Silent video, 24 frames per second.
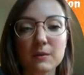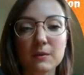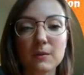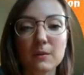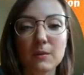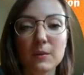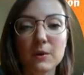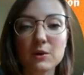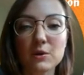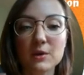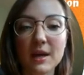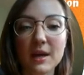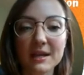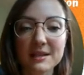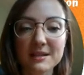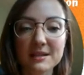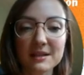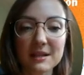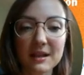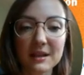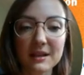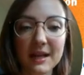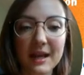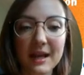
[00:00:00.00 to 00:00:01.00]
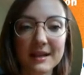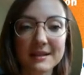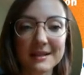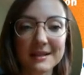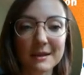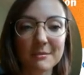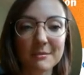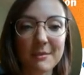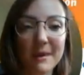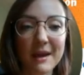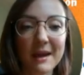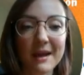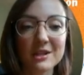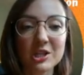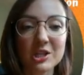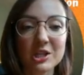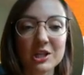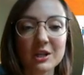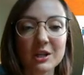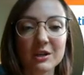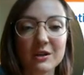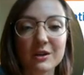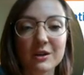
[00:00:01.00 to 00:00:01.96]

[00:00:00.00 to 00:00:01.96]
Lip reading: When you get to the landing page here,